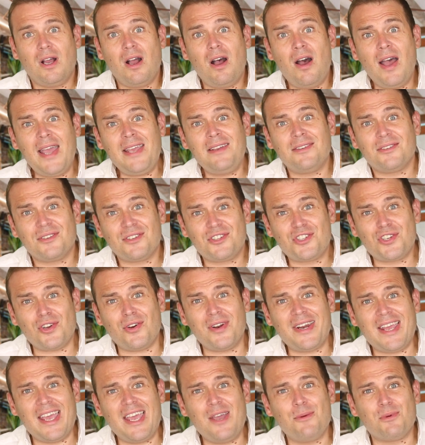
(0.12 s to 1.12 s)
Hi,
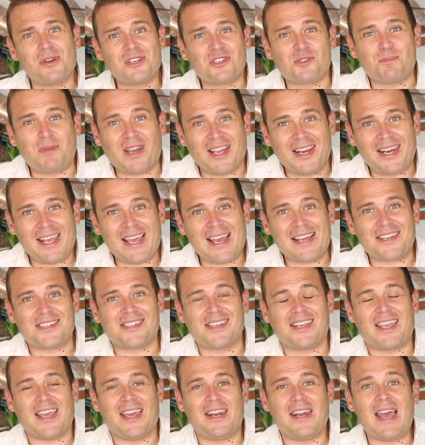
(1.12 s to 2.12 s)
John here with the Spaniacs
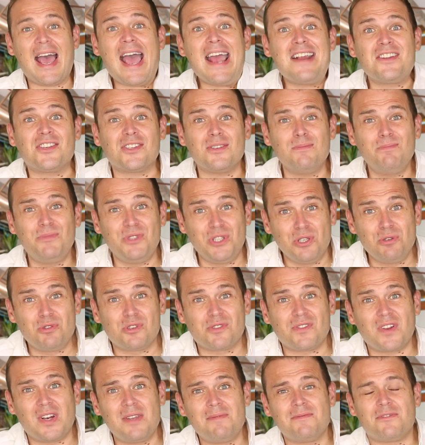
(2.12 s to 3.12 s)
again, and some
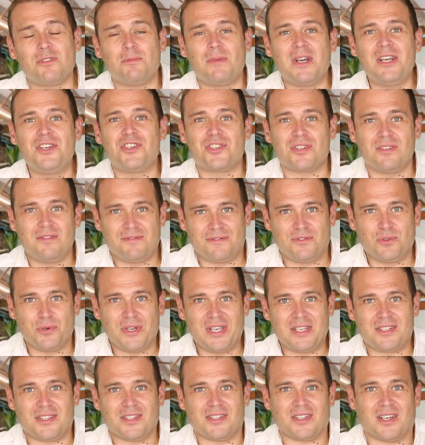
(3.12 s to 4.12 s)
useful information for
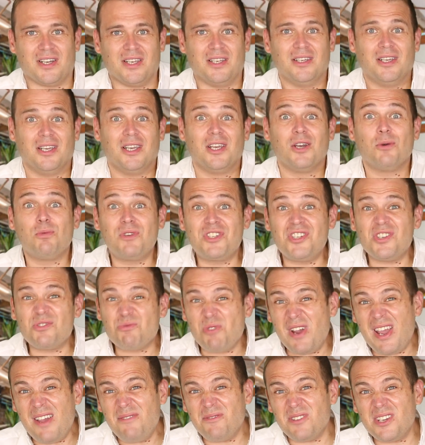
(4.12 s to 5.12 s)
you today, which is
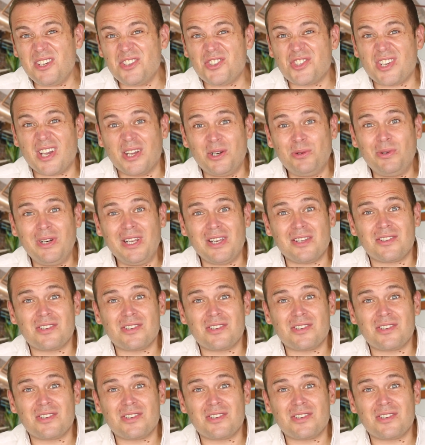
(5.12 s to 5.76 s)
rare for this channel, isn't it?